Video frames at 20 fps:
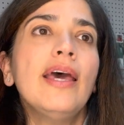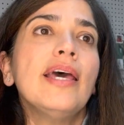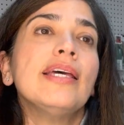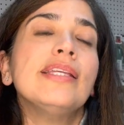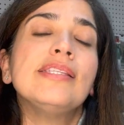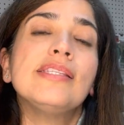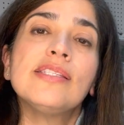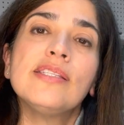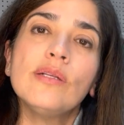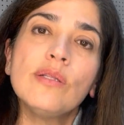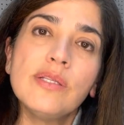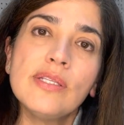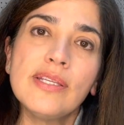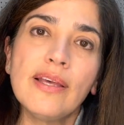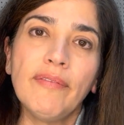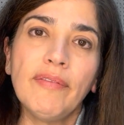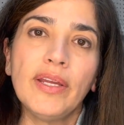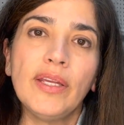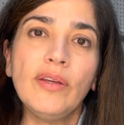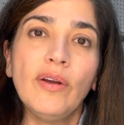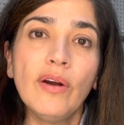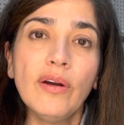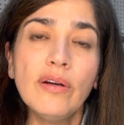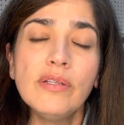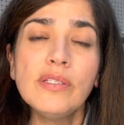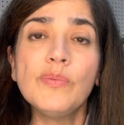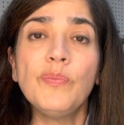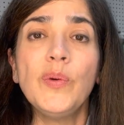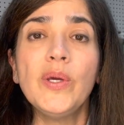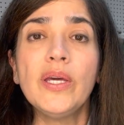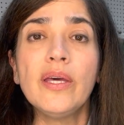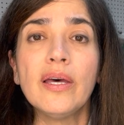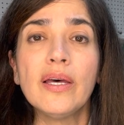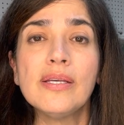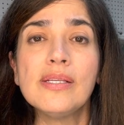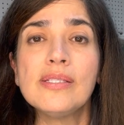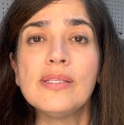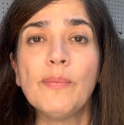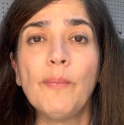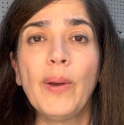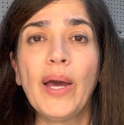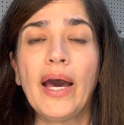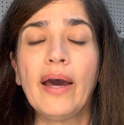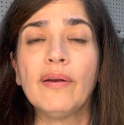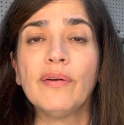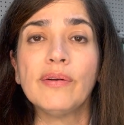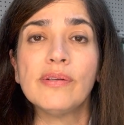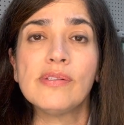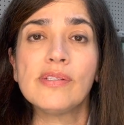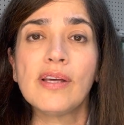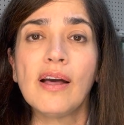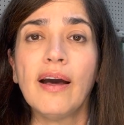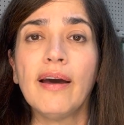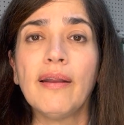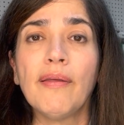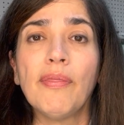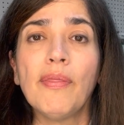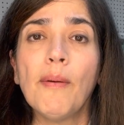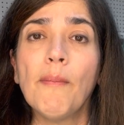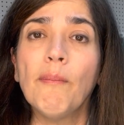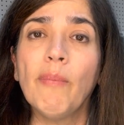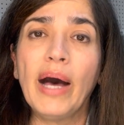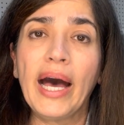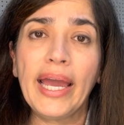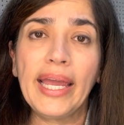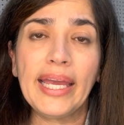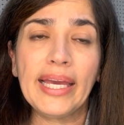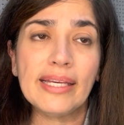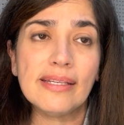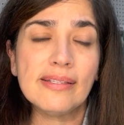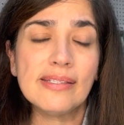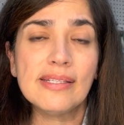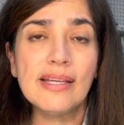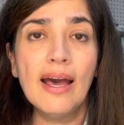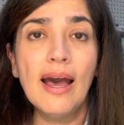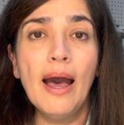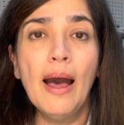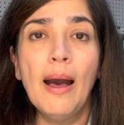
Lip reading: It's still 7 yards because the pattern's cut in the bias,